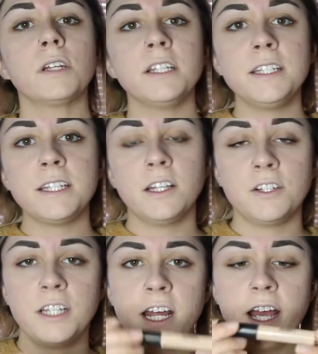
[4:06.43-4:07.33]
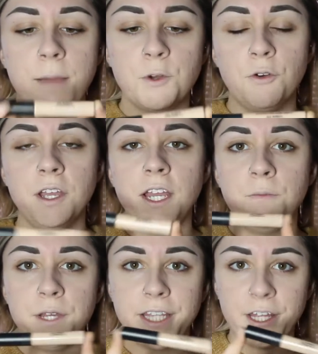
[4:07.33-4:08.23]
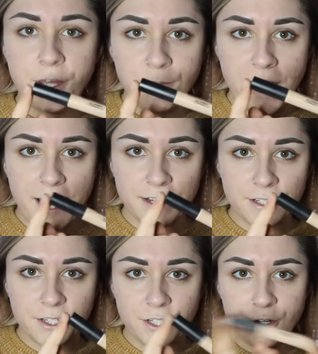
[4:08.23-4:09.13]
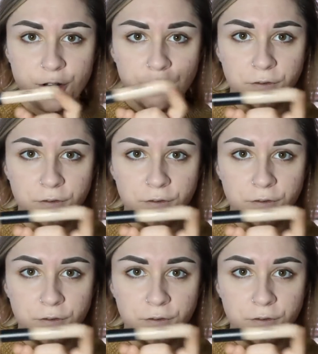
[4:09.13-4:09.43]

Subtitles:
concealer today, I'm going in with the MAC Studio